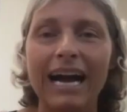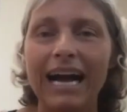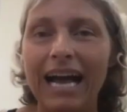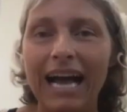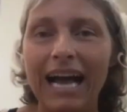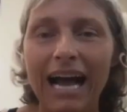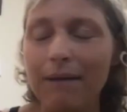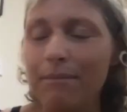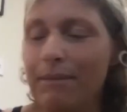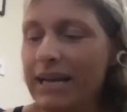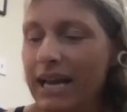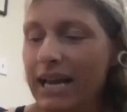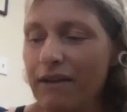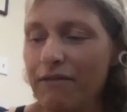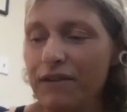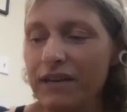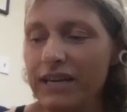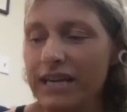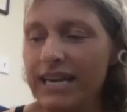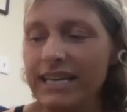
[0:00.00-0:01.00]
I'm like, I
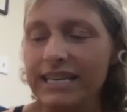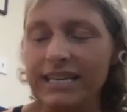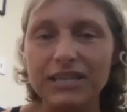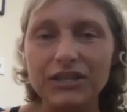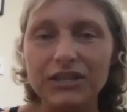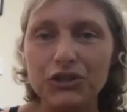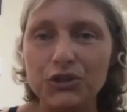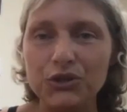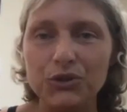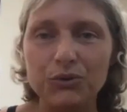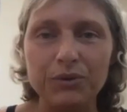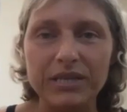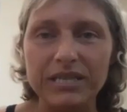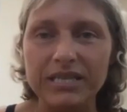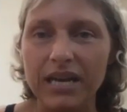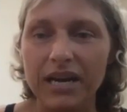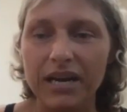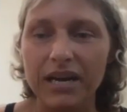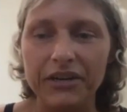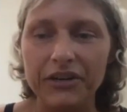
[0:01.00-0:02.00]
feel like I need to just
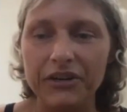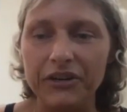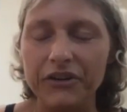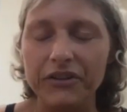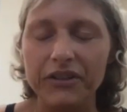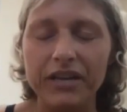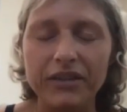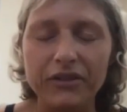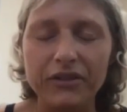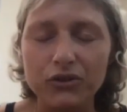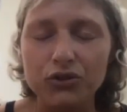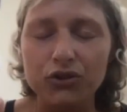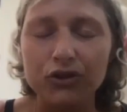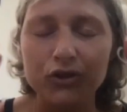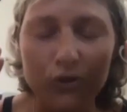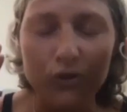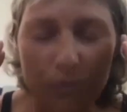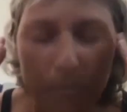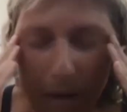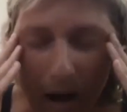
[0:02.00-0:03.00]
retire. Like, there's yeah.
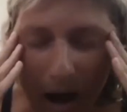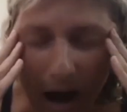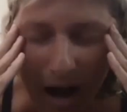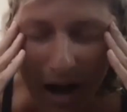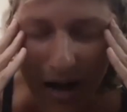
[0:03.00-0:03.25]
too much.